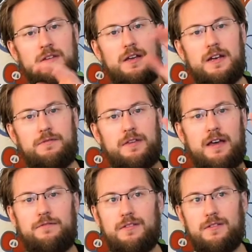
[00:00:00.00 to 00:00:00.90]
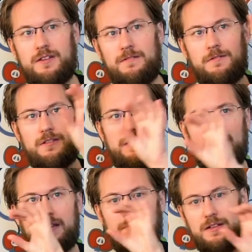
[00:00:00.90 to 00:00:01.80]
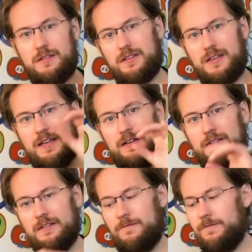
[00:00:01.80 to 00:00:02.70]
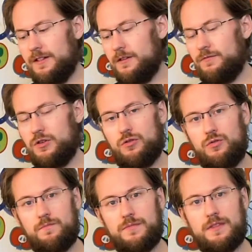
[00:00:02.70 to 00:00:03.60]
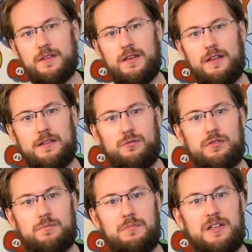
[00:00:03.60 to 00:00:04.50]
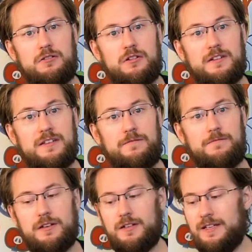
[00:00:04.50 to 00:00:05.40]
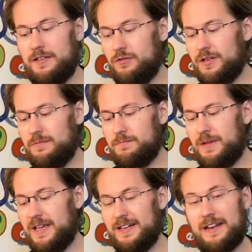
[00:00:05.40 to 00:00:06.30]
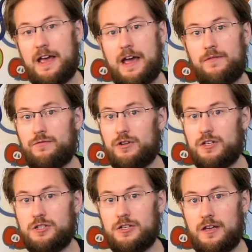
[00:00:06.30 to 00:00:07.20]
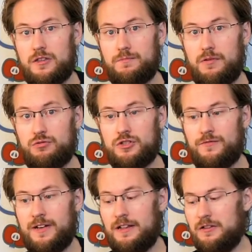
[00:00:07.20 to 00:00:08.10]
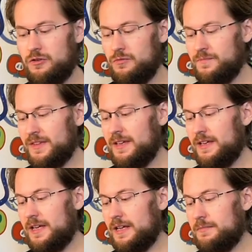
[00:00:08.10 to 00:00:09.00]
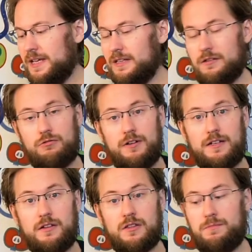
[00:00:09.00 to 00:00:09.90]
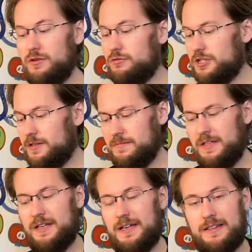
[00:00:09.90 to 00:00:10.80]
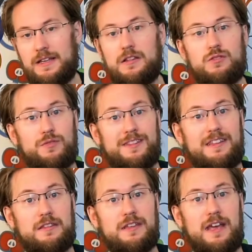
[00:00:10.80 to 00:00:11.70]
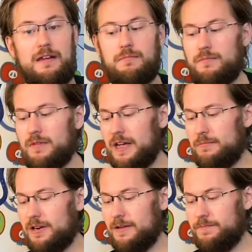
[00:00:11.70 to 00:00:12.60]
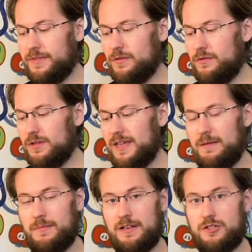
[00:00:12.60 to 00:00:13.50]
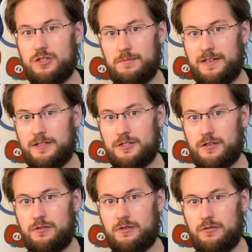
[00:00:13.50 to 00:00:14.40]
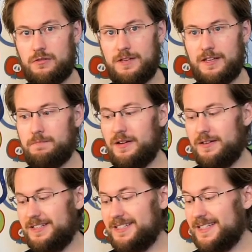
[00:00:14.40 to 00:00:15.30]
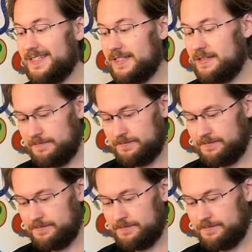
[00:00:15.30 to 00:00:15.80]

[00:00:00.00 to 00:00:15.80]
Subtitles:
And if you have different segments in the field of view that was metered differently, you can make an average exposure value and make a correct exposure. And that's when this camera came into the picture, so to speak, pun intended.